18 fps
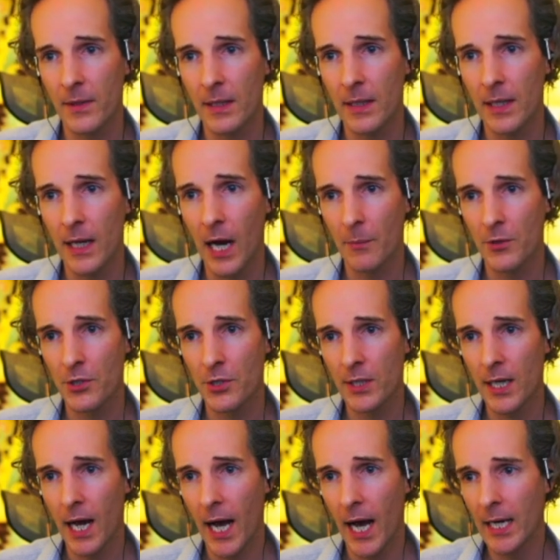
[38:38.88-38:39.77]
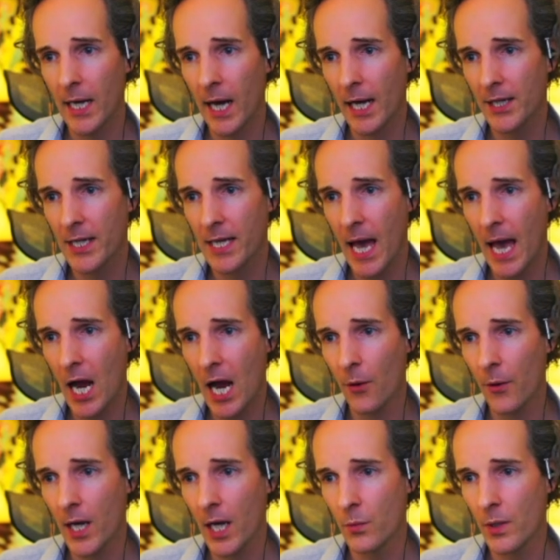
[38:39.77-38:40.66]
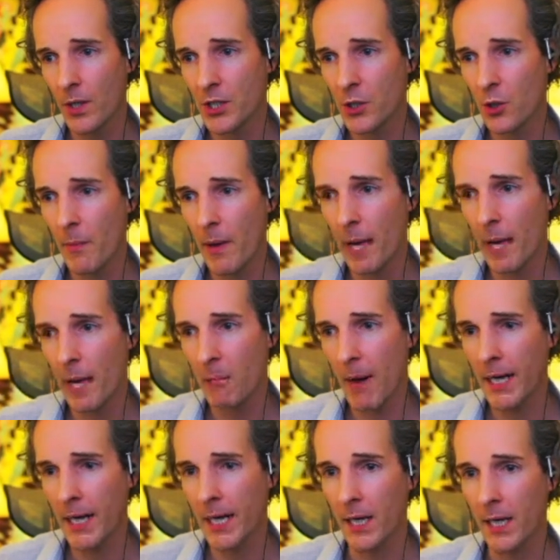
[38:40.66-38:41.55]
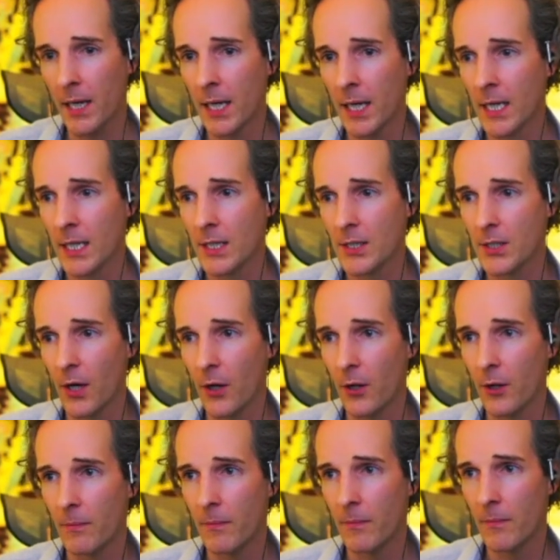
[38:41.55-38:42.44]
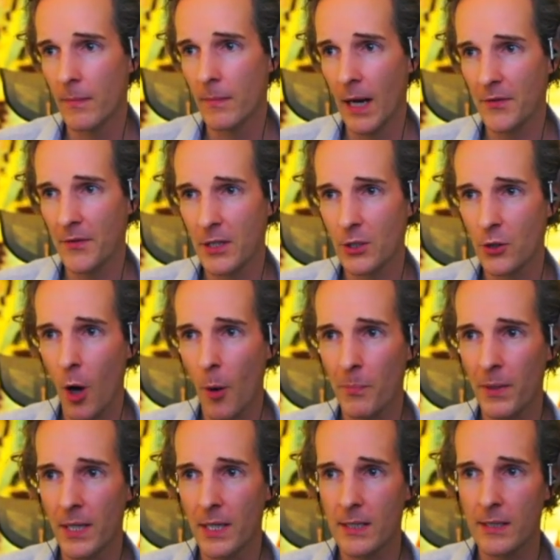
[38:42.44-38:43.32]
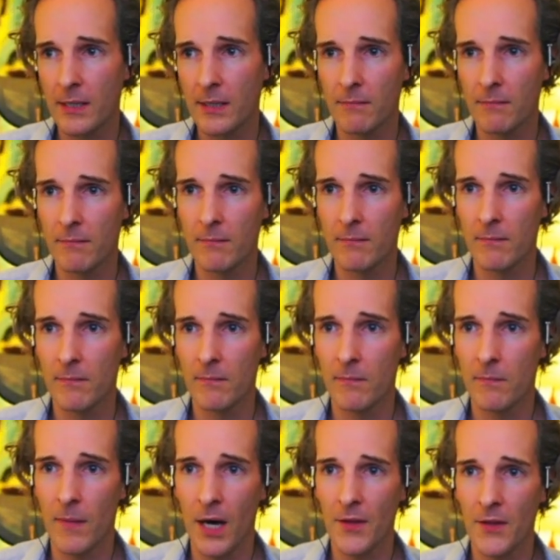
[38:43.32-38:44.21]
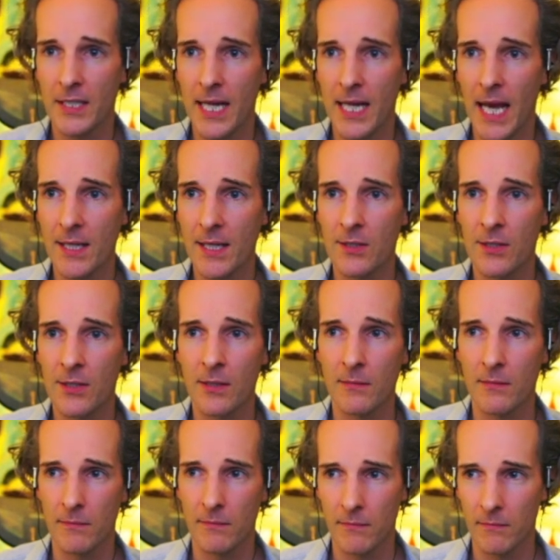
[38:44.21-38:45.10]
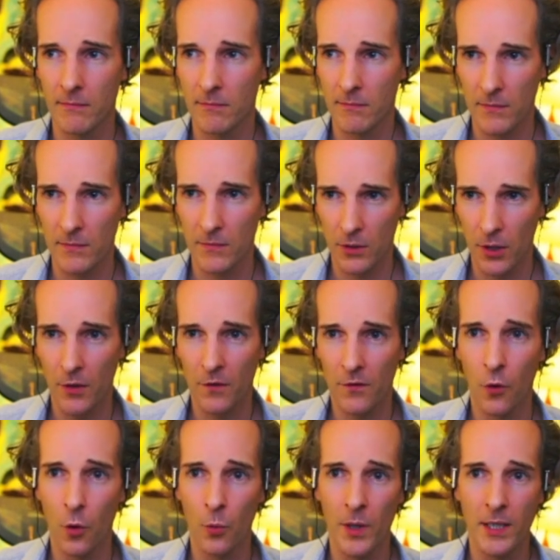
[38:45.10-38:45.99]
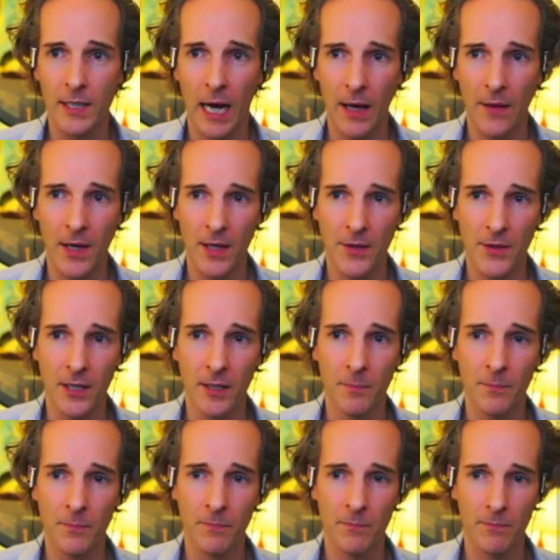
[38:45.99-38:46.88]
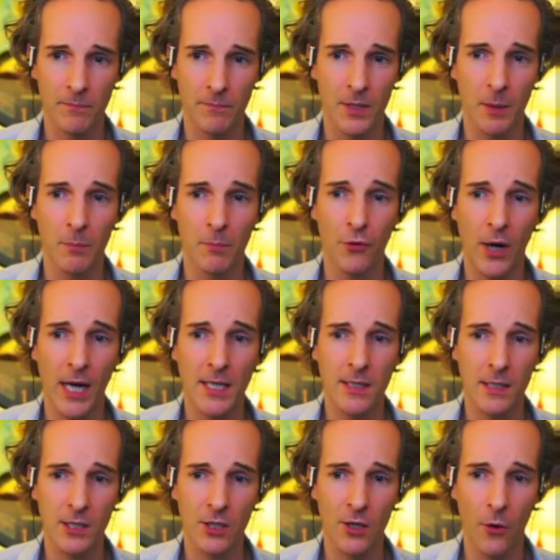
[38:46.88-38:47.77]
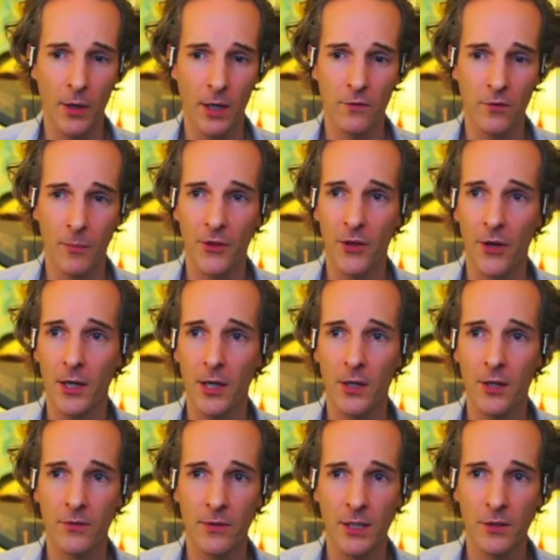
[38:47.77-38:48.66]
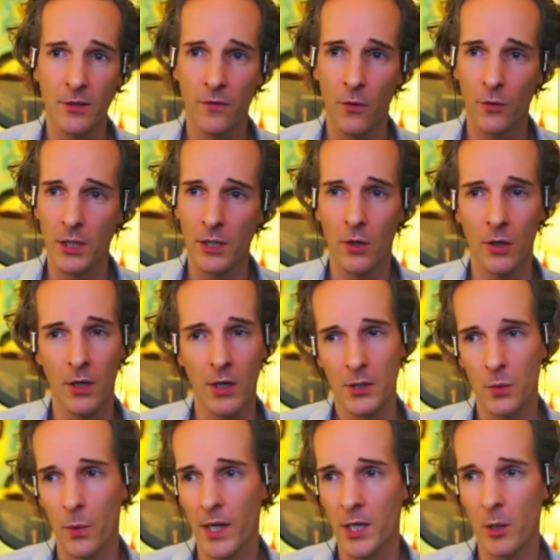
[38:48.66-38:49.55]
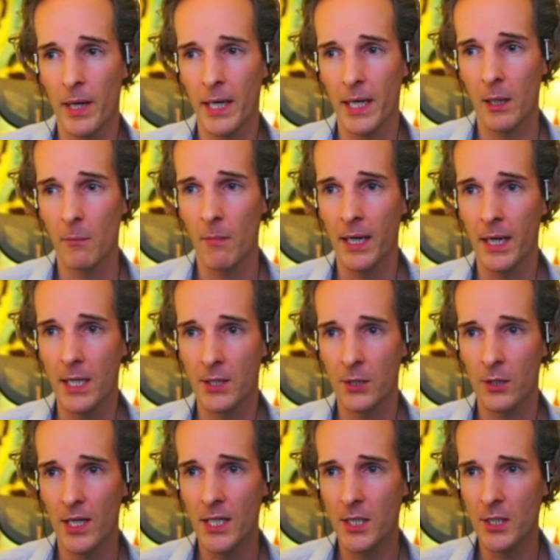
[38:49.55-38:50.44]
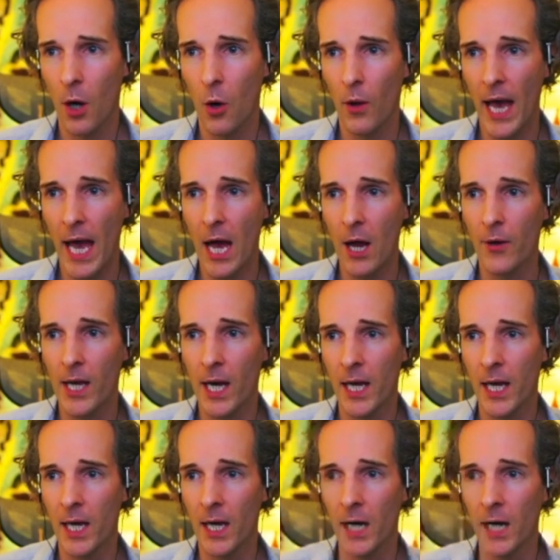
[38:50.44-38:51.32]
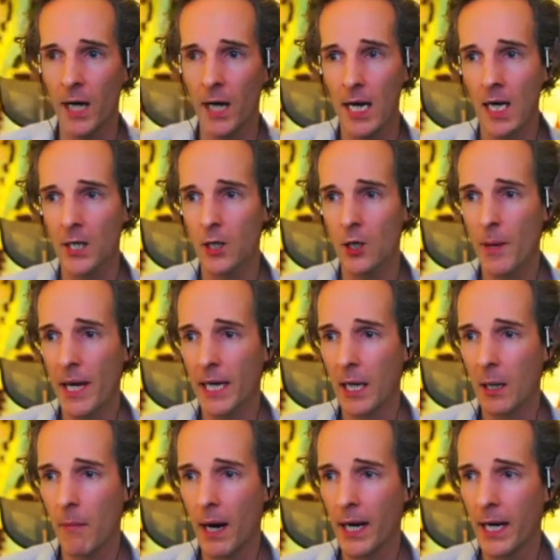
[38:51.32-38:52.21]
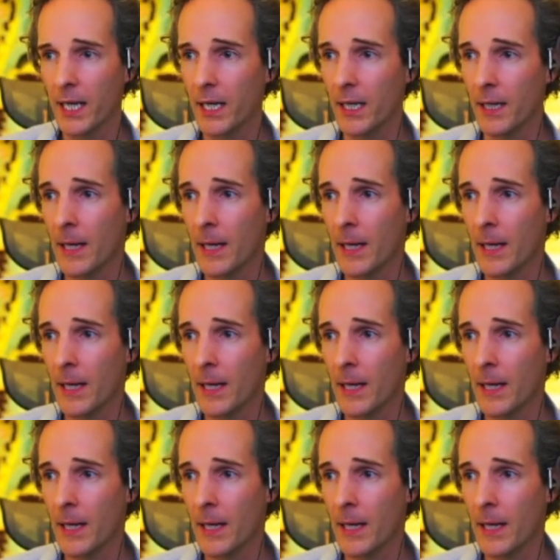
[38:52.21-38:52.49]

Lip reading: I'm just going to highlight the area in which you make money. So at the top are the dates going forward, and then the price is going from $33 to $40 where you're making money. So this whole area here, you're making money in.